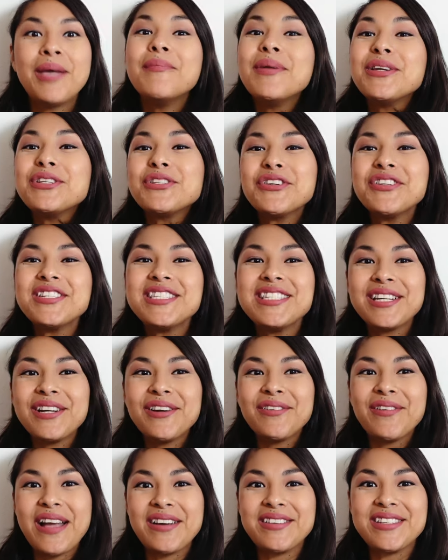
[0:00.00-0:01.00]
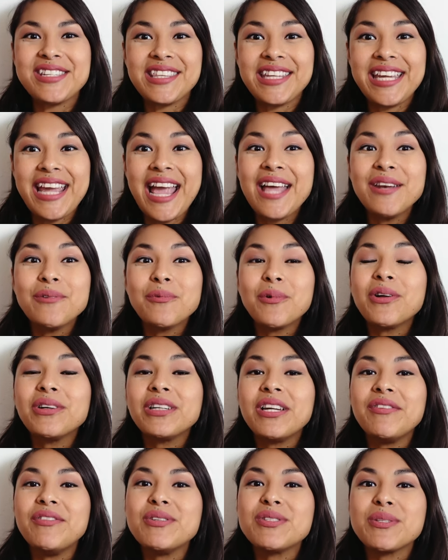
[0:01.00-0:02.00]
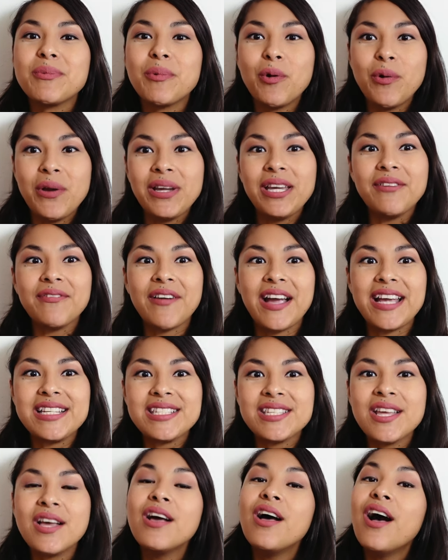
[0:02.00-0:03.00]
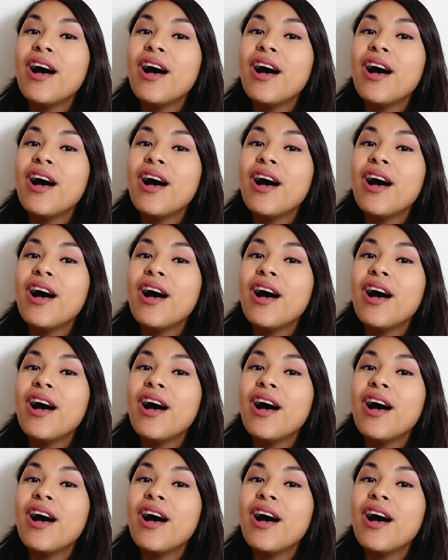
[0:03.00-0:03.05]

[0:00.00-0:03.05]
Make sure to stick around until the end where I'll give you some quick advice